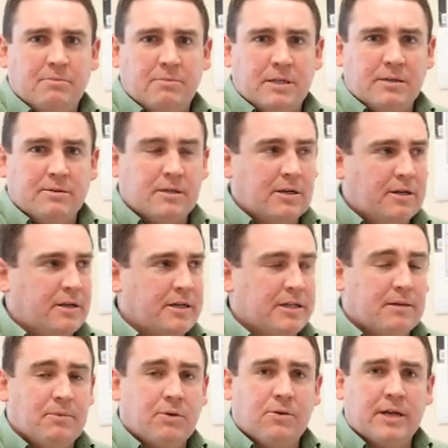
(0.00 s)
We do it early
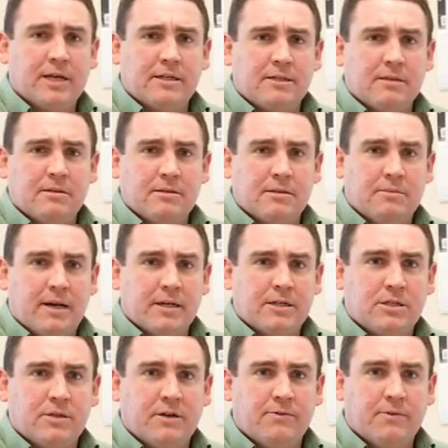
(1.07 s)
in the morning to make
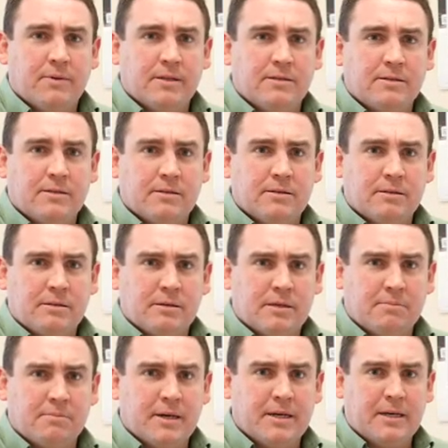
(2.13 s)
sure everyone's
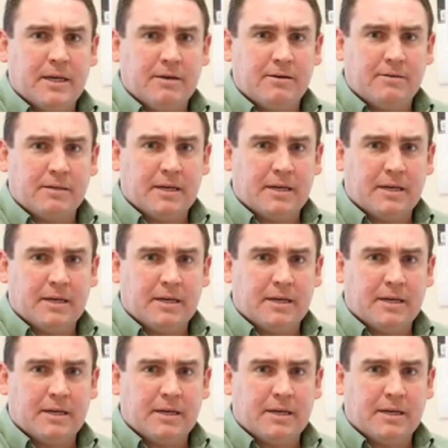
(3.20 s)
can be here and